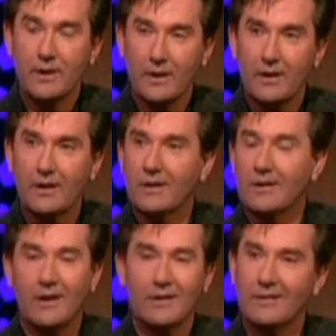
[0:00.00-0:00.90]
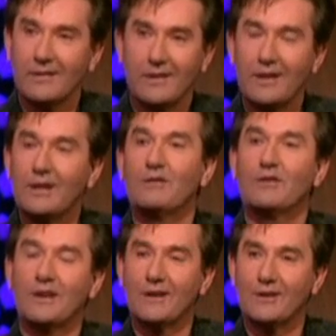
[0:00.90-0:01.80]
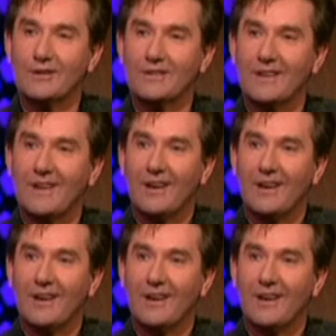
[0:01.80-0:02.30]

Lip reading: Yeah, and he never heard it